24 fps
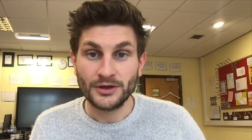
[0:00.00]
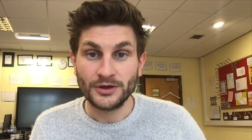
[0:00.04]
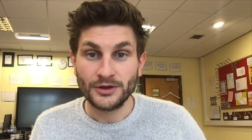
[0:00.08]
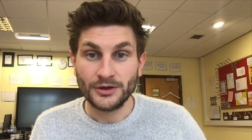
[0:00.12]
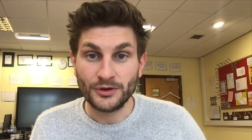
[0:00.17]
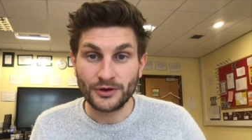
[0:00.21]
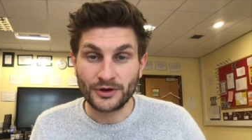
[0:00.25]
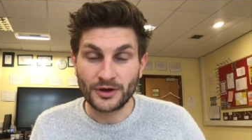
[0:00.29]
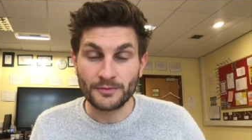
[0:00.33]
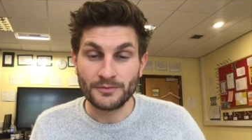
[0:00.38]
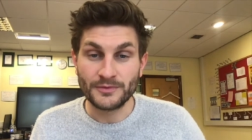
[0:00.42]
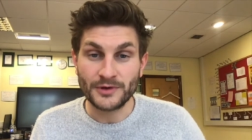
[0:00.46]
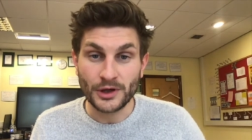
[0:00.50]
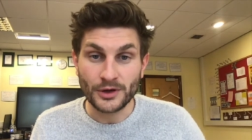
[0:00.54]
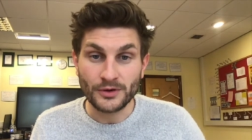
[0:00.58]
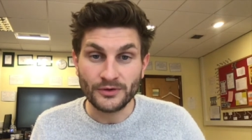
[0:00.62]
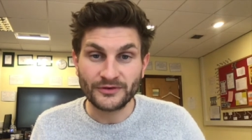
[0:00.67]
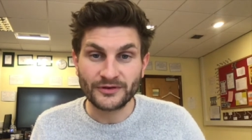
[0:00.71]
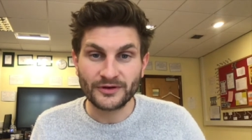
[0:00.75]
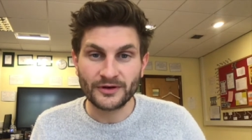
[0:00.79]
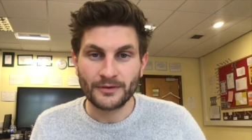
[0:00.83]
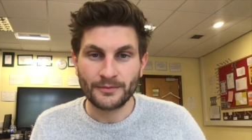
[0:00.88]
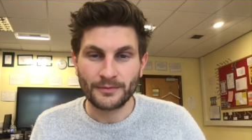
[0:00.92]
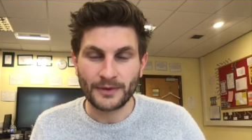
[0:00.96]
You can
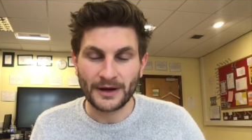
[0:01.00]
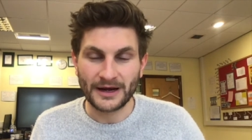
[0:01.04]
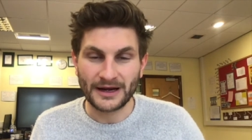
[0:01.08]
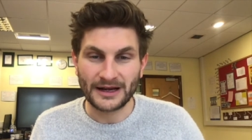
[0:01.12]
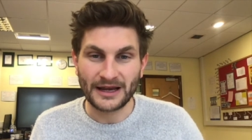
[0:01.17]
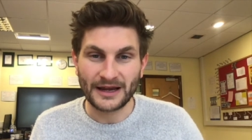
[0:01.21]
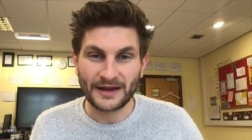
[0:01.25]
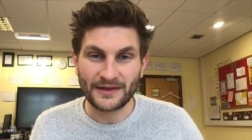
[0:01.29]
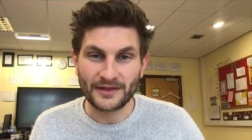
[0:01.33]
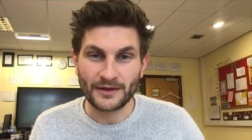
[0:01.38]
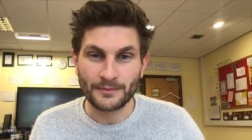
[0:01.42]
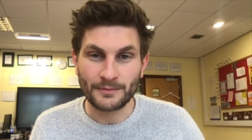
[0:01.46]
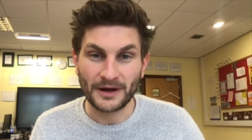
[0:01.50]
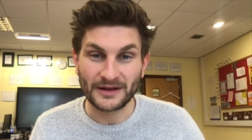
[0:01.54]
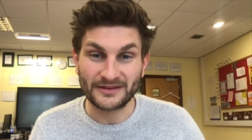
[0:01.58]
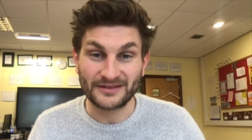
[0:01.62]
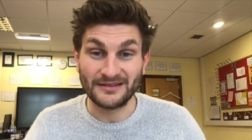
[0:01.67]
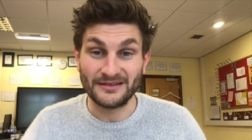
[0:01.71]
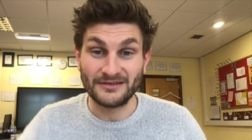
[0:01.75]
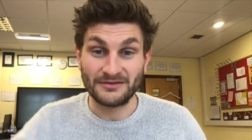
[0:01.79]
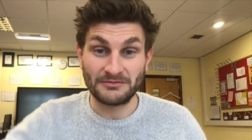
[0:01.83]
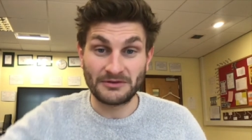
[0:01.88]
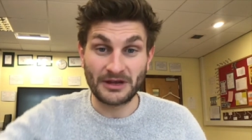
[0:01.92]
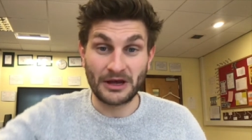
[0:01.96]
mute by clicking the
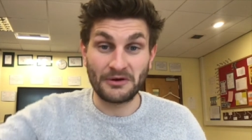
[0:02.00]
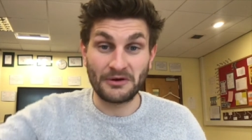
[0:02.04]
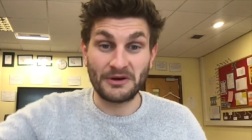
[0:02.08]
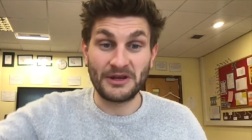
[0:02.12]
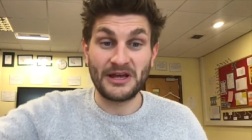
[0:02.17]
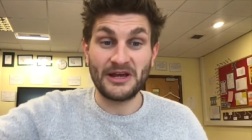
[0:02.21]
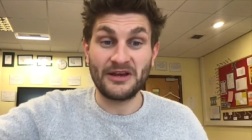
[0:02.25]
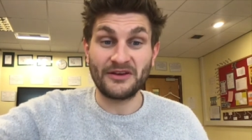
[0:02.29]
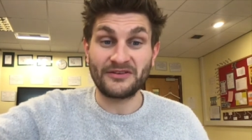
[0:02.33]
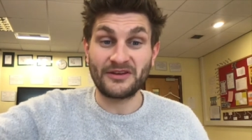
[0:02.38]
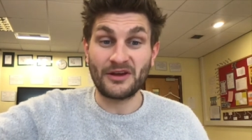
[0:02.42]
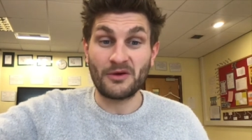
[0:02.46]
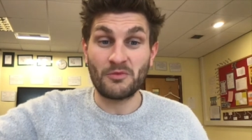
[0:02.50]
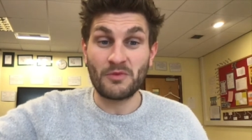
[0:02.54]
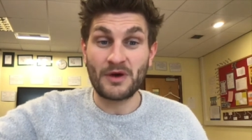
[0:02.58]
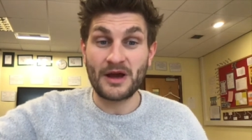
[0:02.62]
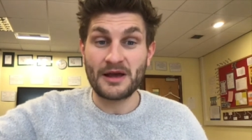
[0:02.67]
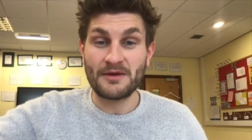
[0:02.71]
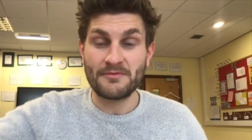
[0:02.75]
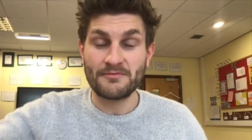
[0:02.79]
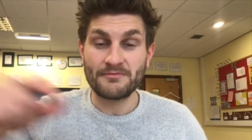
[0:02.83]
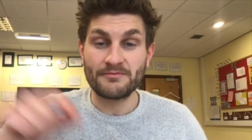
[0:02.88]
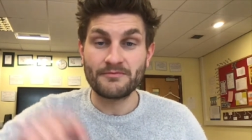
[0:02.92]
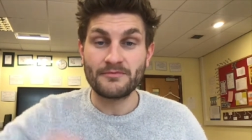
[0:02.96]
button down here
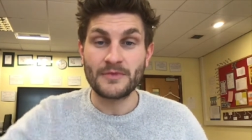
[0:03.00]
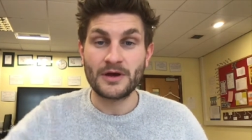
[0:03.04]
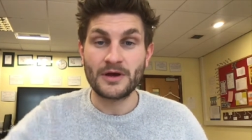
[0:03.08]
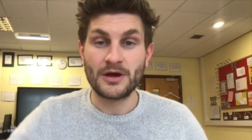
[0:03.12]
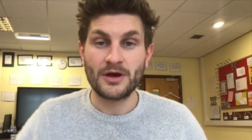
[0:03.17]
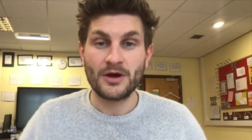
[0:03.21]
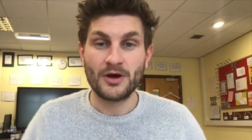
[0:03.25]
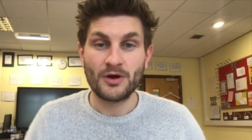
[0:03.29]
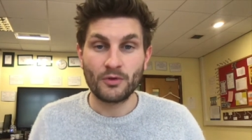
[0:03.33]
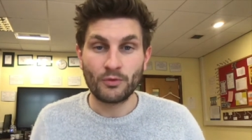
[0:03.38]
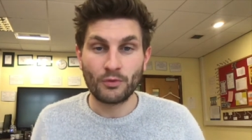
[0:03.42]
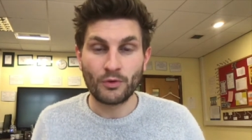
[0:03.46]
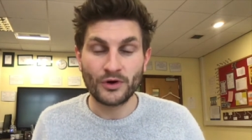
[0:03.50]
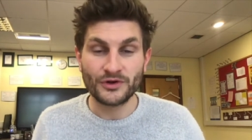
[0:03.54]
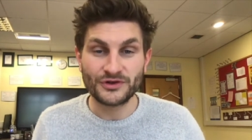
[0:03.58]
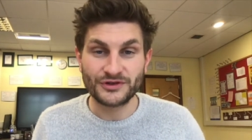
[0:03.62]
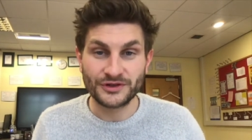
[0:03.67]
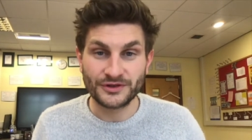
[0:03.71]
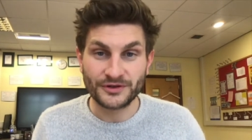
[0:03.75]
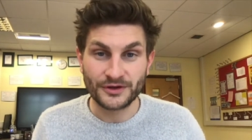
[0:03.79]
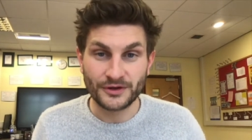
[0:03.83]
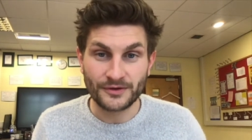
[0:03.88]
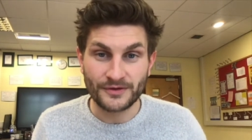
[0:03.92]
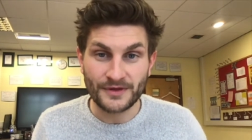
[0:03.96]
somewhere. Once
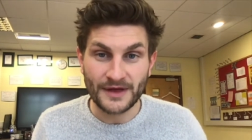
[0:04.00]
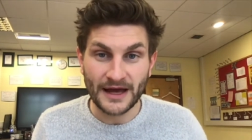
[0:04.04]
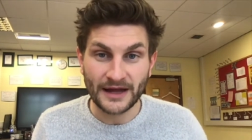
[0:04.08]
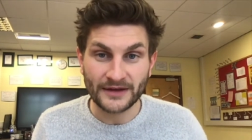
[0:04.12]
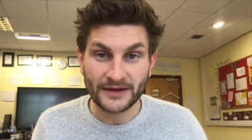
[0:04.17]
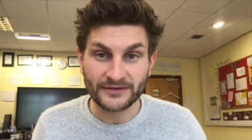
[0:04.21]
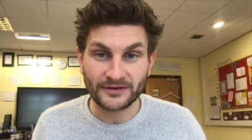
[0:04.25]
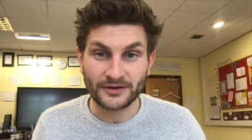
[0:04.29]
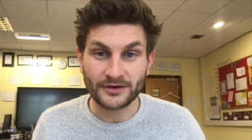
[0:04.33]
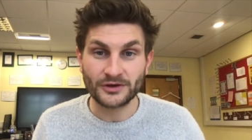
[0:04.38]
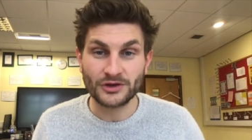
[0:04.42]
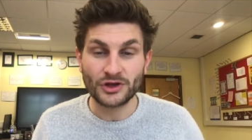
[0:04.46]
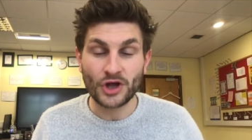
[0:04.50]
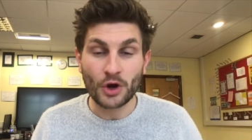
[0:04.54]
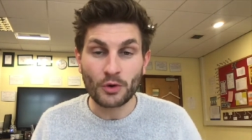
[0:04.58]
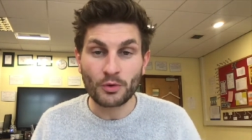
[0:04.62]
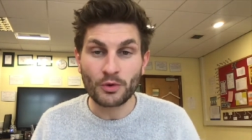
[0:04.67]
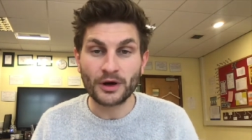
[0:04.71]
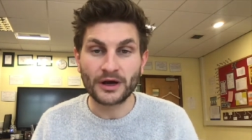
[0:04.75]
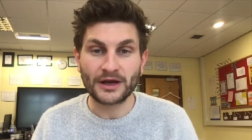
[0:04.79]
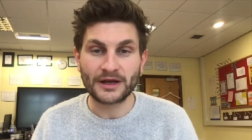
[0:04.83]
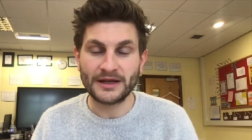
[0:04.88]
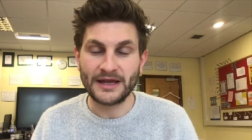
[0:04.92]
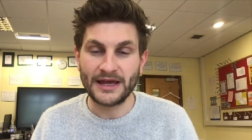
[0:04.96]
you do that, no
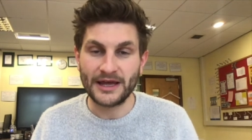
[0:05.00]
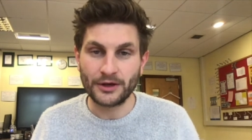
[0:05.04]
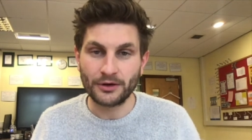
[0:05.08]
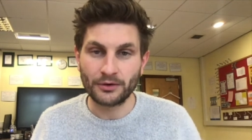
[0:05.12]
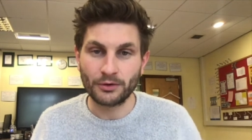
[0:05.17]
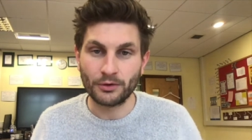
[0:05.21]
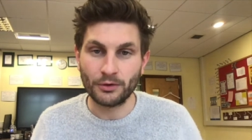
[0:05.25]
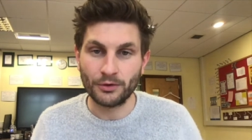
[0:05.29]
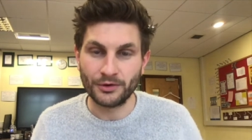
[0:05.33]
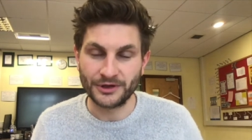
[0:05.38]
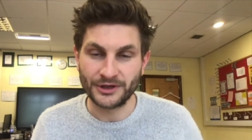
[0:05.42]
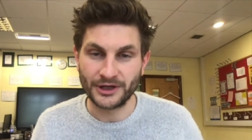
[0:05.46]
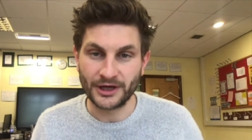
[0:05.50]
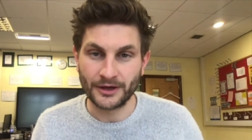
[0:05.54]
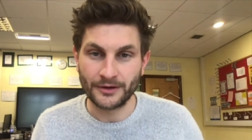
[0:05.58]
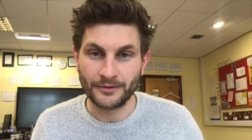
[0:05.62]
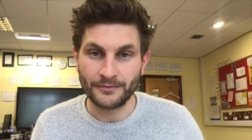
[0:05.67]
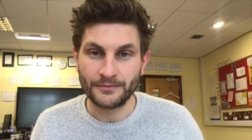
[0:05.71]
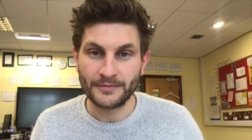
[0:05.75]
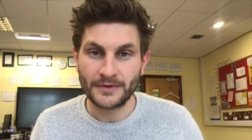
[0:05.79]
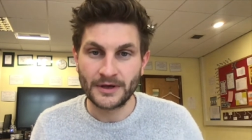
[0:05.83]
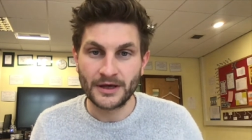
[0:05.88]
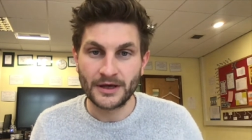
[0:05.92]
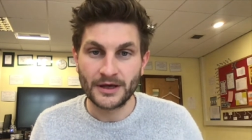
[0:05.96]
one can hear your audio.
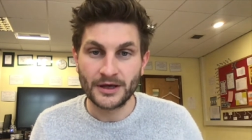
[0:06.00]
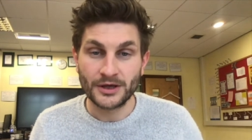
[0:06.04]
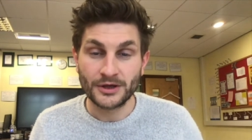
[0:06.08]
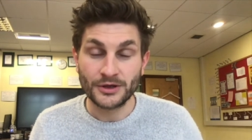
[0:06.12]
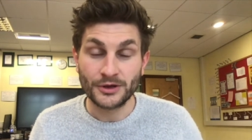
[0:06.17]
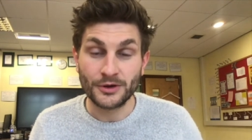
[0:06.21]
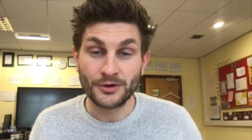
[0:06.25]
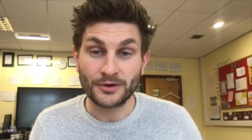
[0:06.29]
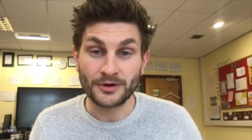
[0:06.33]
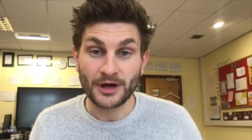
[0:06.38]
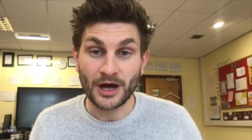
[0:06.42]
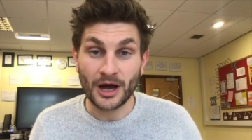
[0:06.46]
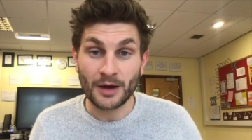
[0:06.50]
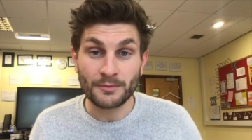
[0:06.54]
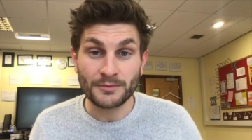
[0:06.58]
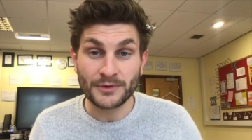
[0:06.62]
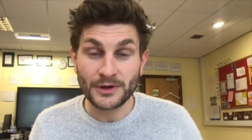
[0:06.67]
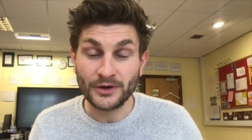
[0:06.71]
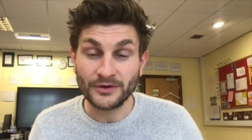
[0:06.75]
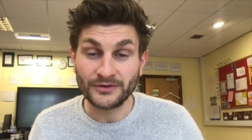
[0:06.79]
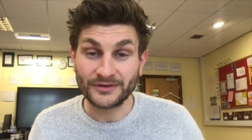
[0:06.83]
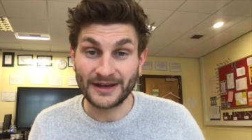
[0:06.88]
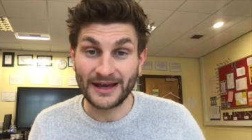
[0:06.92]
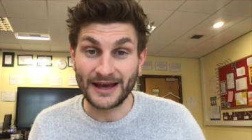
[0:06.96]
You can
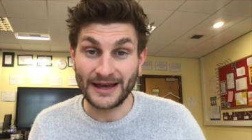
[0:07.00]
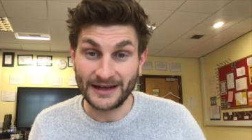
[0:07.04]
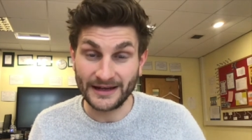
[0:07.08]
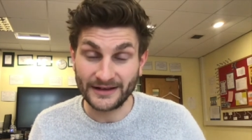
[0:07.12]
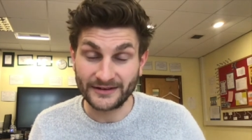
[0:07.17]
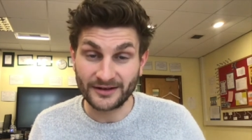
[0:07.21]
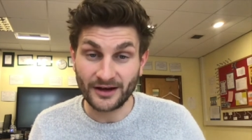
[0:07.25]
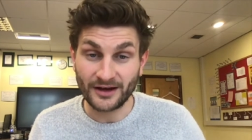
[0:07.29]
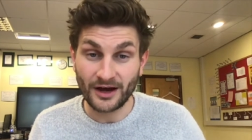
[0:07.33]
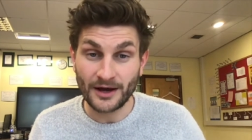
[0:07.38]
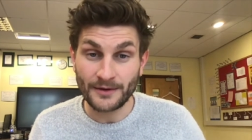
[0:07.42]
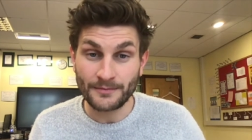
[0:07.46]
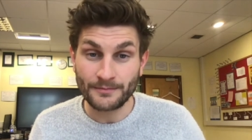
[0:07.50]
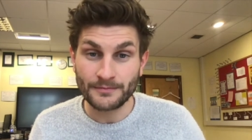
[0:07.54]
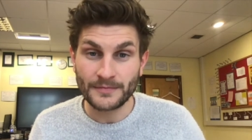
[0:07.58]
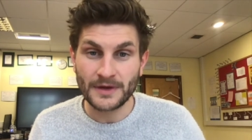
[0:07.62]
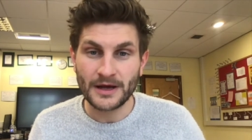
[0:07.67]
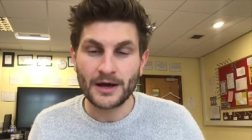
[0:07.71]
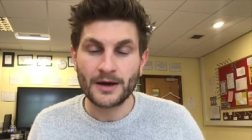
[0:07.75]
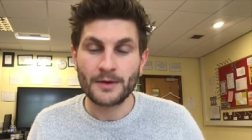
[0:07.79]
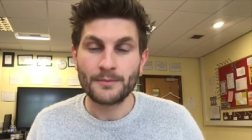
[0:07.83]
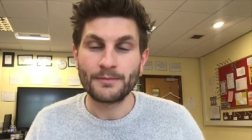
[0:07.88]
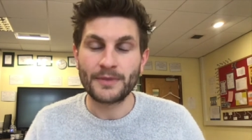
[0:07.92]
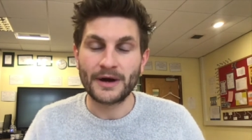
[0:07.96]
unmute at any time
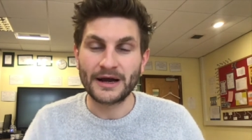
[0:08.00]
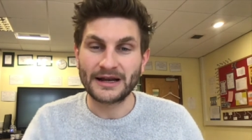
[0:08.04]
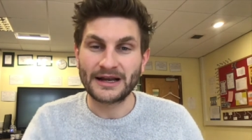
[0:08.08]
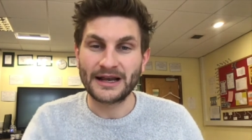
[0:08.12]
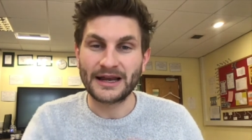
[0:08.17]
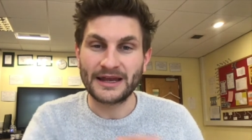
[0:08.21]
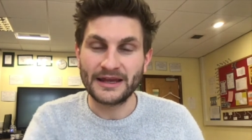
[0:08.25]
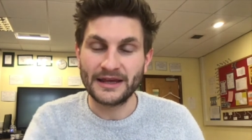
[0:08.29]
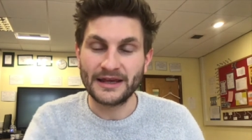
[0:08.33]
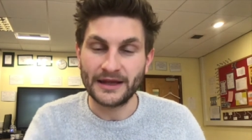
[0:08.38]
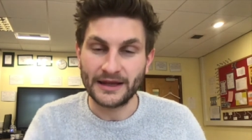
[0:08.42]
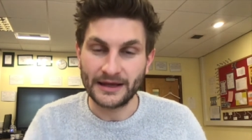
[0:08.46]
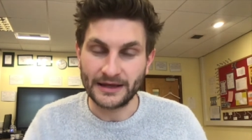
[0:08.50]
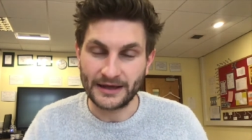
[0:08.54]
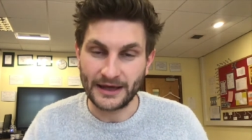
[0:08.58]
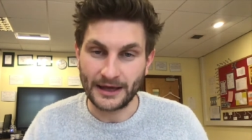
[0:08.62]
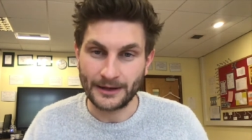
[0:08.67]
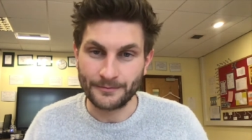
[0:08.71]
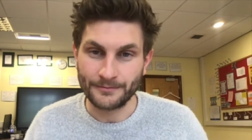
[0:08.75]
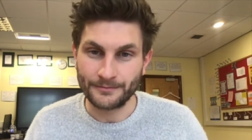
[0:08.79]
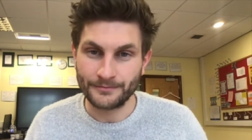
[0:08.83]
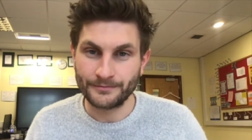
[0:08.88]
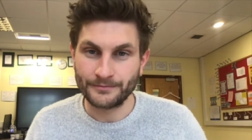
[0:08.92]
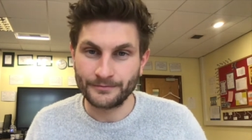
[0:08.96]
by clicking it again.